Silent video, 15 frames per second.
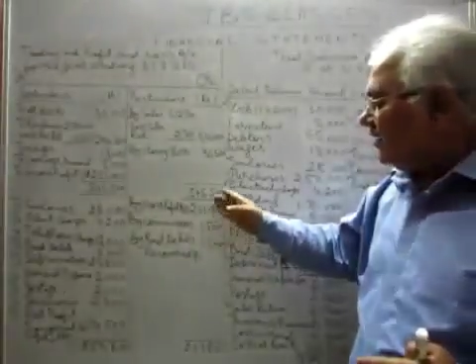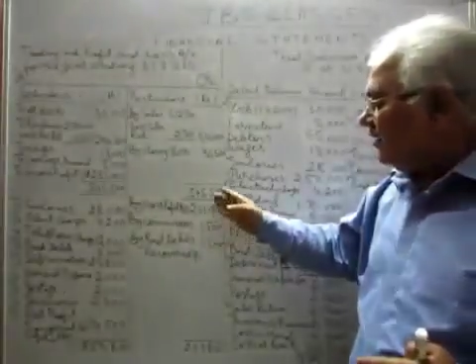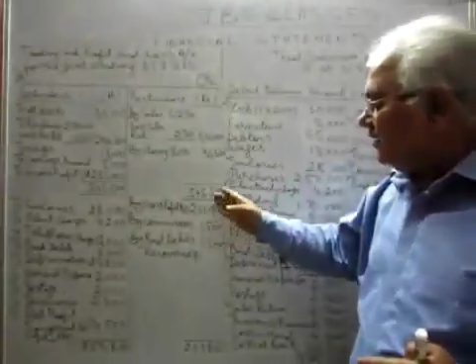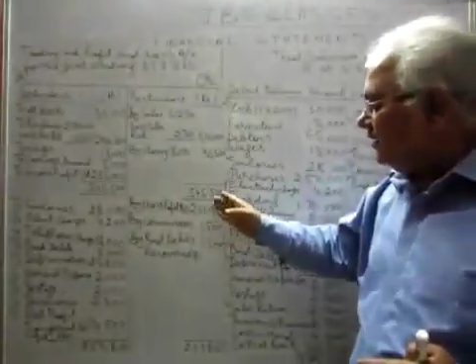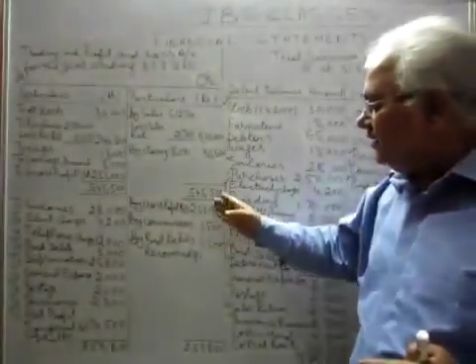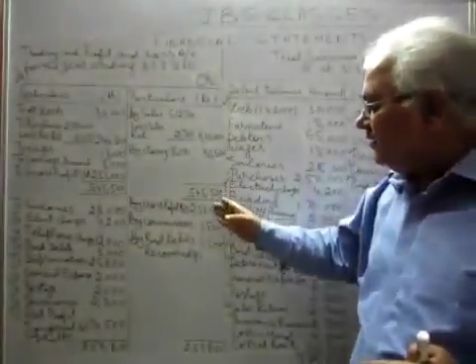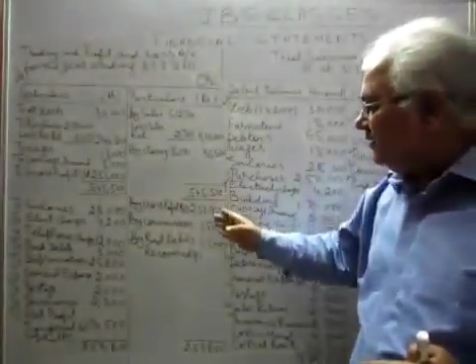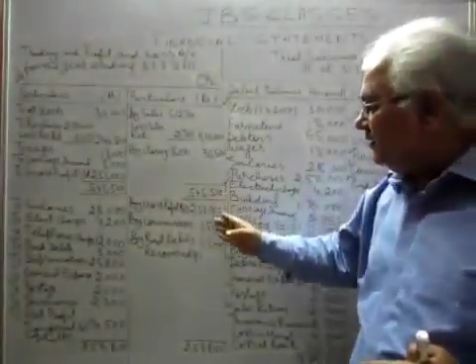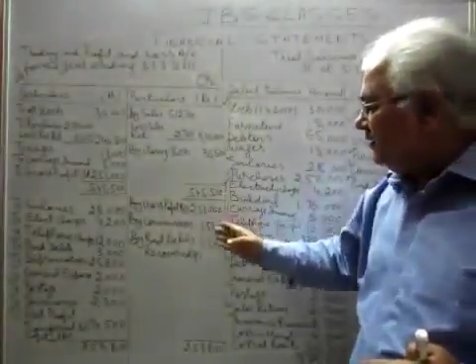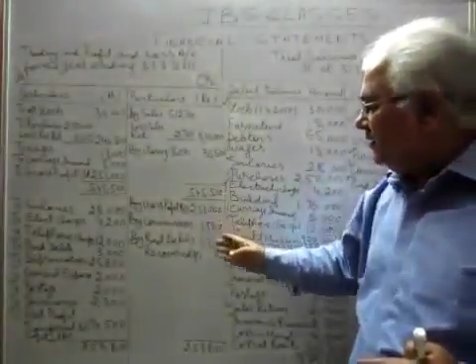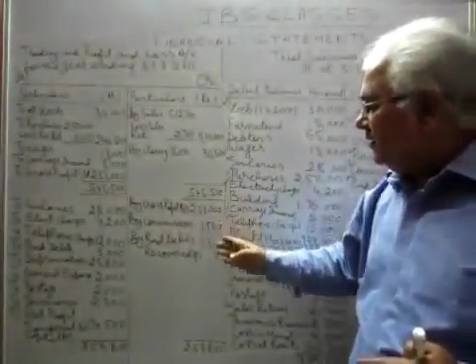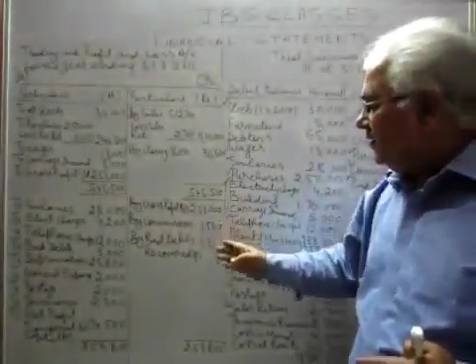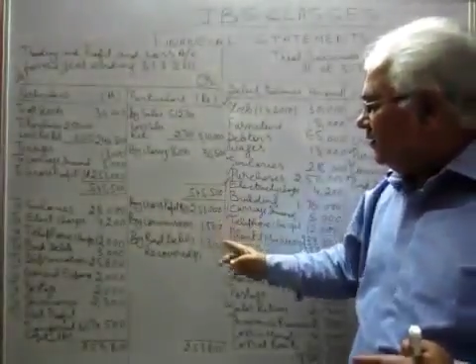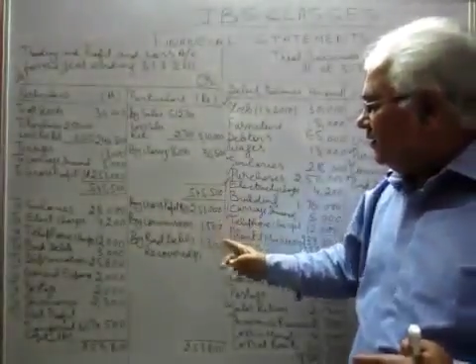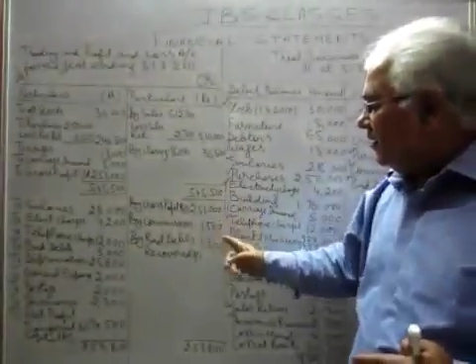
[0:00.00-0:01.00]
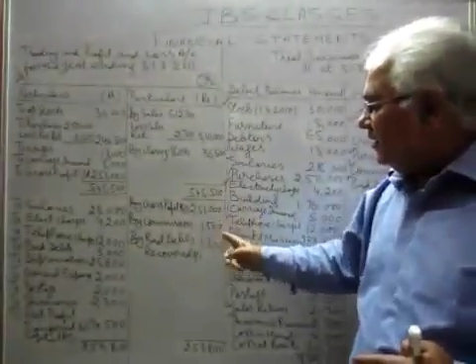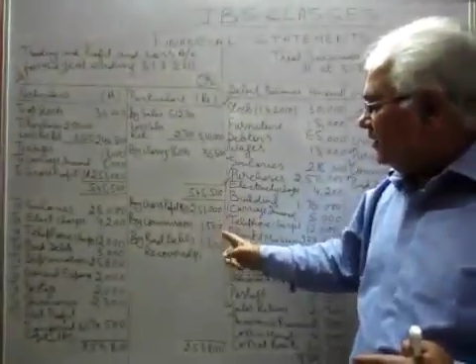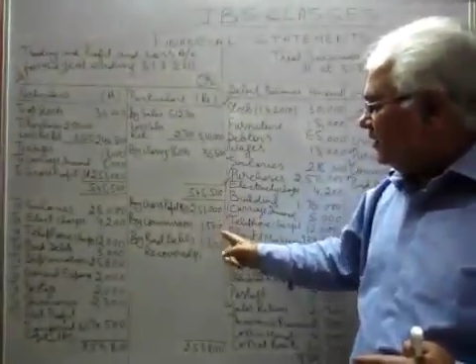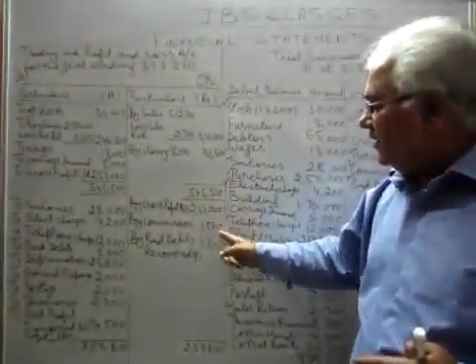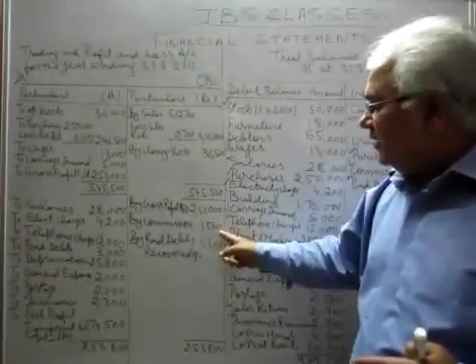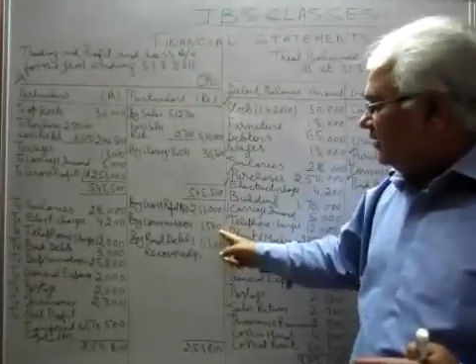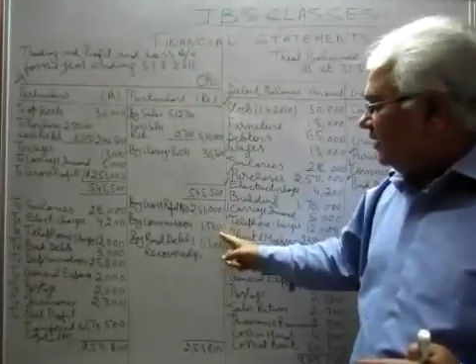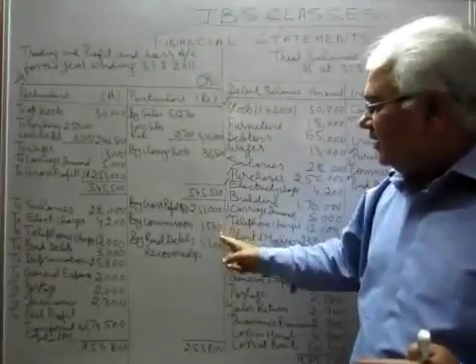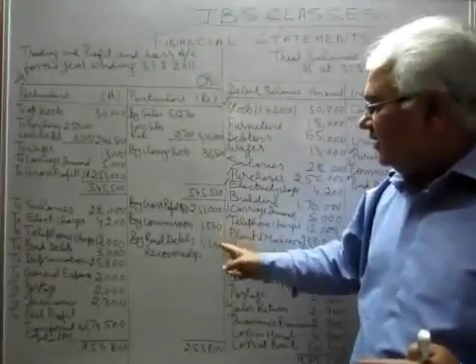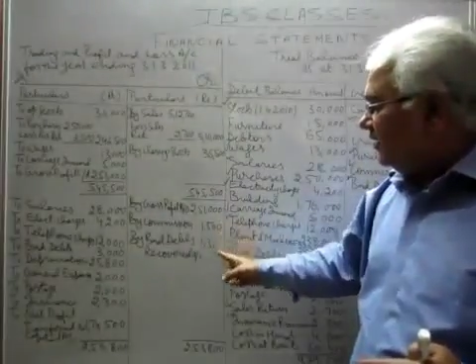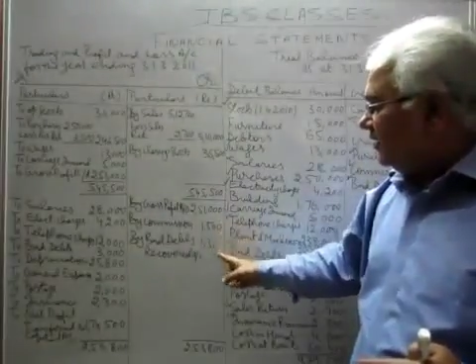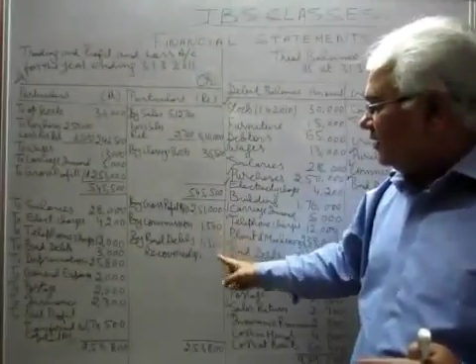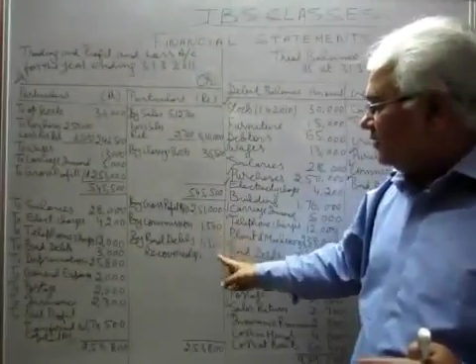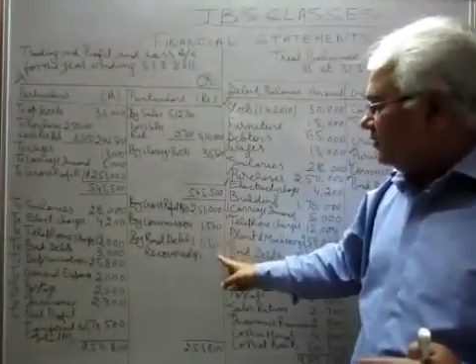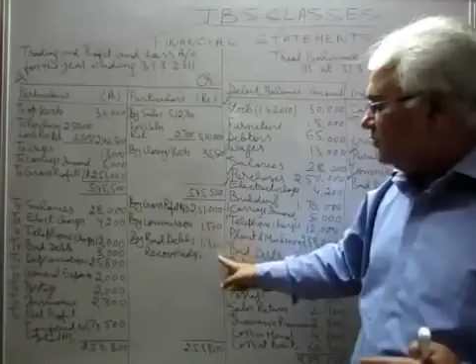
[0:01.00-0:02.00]
we have added the
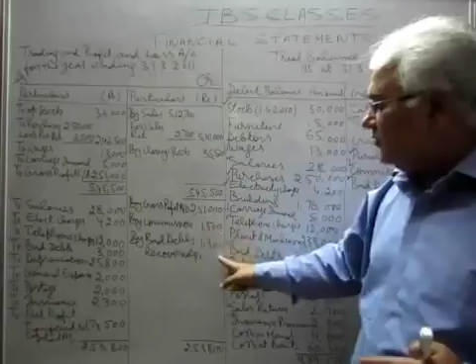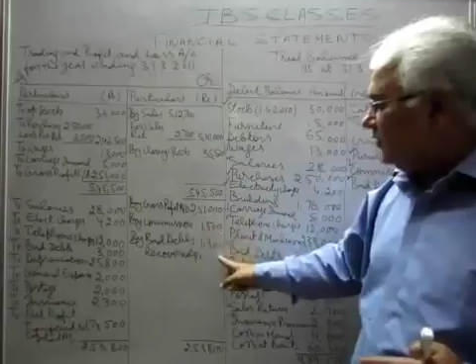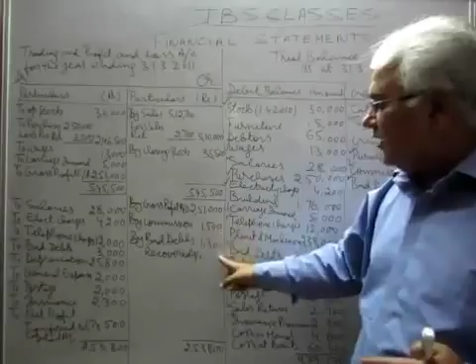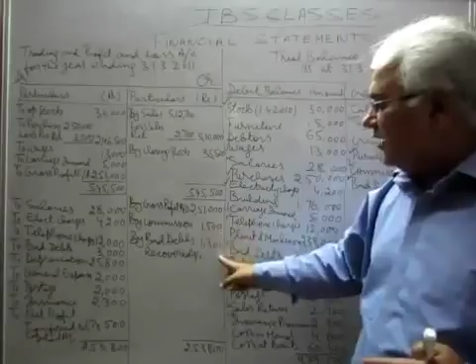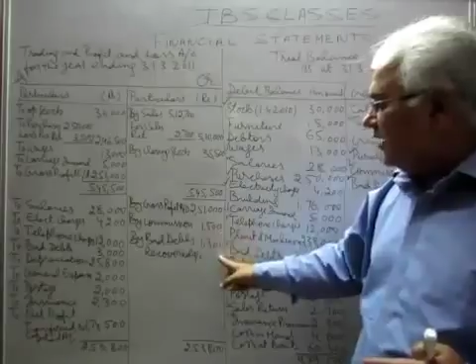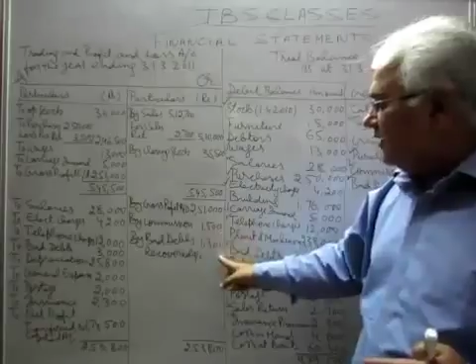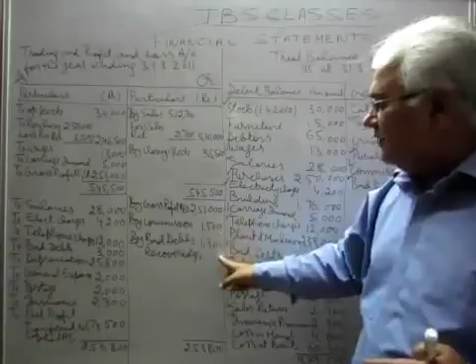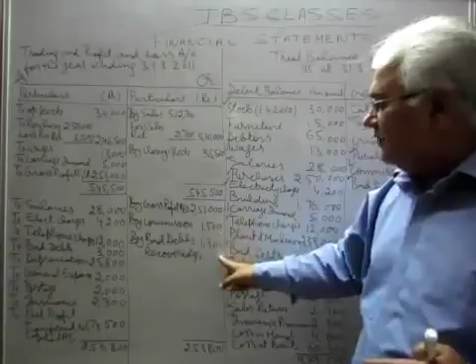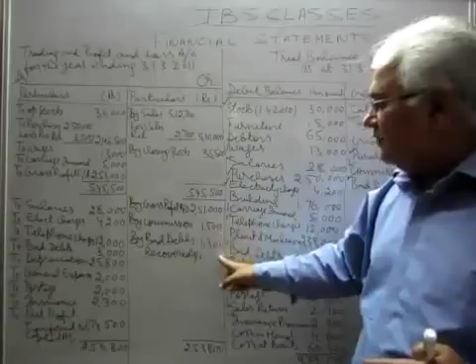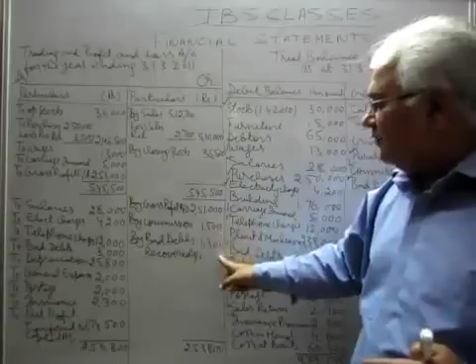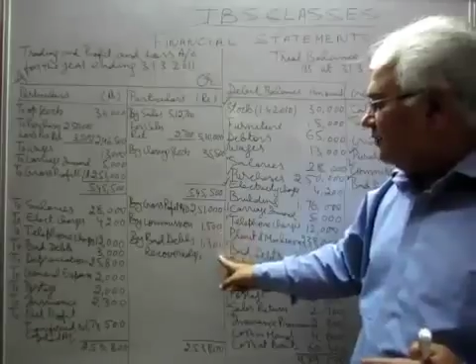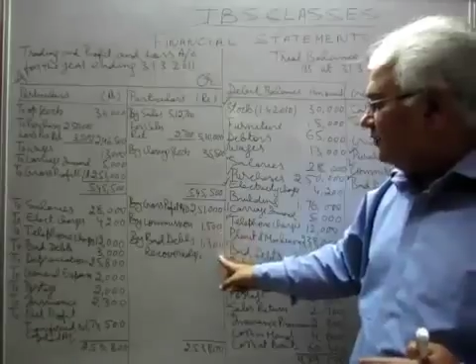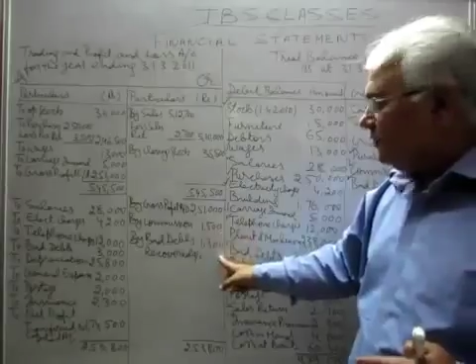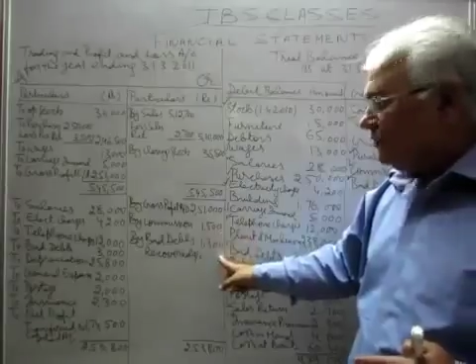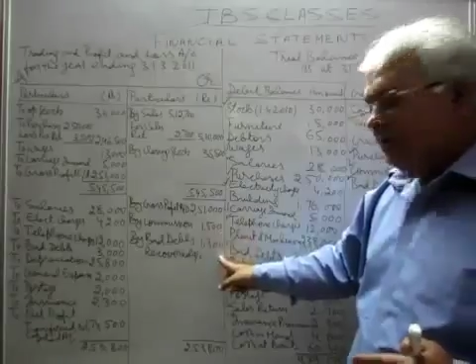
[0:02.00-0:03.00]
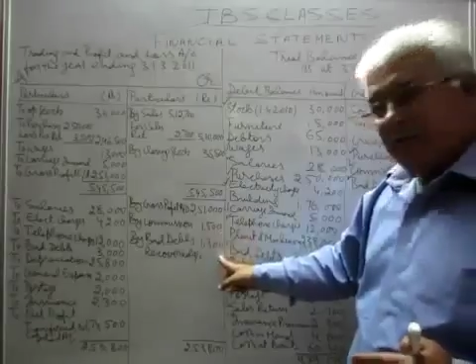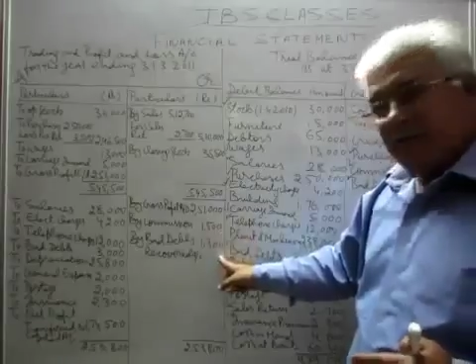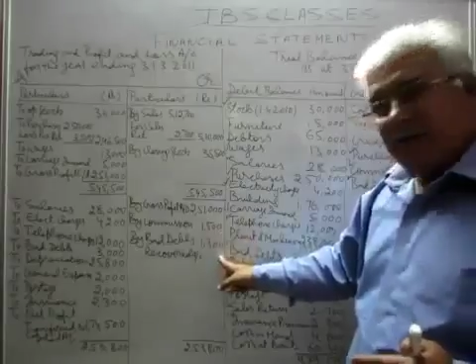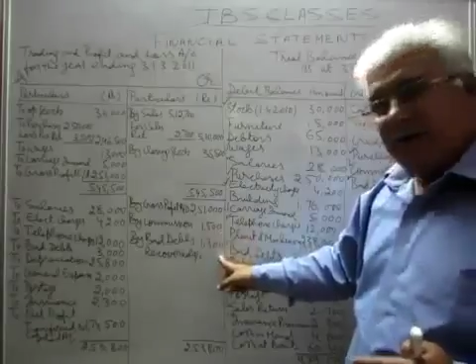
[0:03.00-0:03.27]
other incomes we have